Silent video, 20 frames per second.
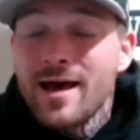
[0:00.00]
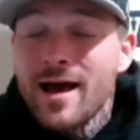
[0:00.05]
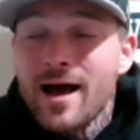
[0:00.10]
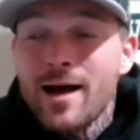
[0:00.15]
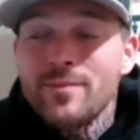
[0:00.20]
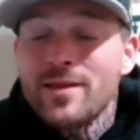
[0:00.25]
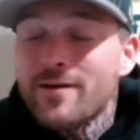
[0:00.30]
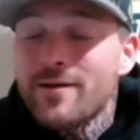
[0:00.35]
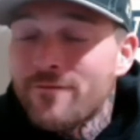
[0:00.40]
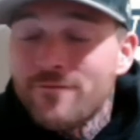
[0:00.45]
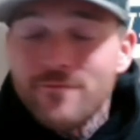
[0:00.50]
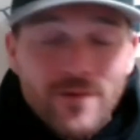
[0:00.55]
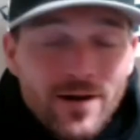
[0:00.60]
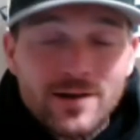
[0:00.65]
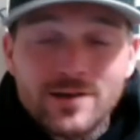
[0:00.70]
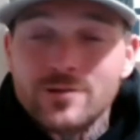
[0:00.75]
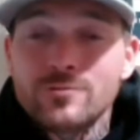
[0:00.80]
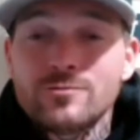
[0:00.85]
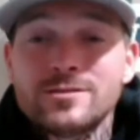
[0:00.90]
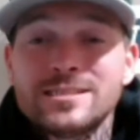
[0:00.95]
I'm like,
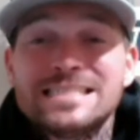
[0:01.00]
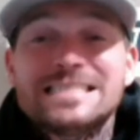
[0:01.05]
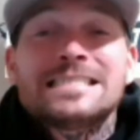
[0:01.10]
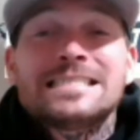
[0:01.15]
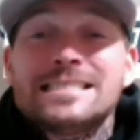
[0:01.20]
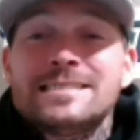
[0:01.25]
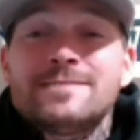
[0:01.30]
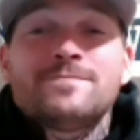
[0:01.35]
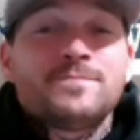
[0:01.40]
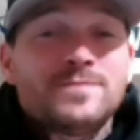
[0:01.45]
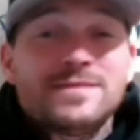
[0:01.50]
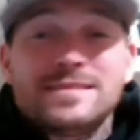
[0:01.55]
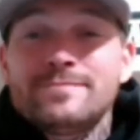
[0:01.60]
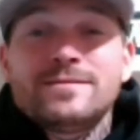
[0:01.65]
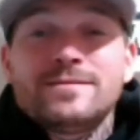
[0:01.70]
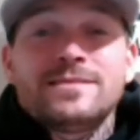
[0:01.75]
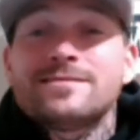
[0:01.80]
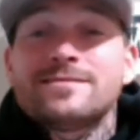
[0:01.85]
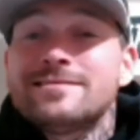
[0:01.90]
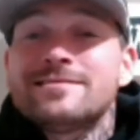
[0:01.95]
fuck you. Like, I'm
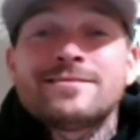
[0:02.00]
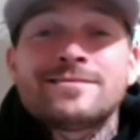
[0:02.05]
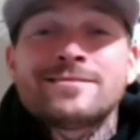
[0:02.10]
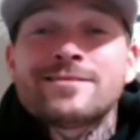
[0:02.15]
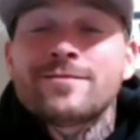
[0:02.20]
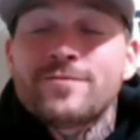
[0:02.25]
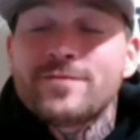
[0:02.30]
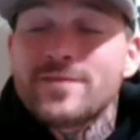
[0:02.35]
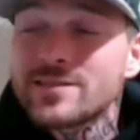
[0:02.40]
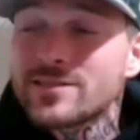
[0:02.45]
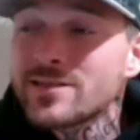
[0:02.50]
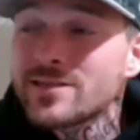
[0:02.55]
allergic to fish.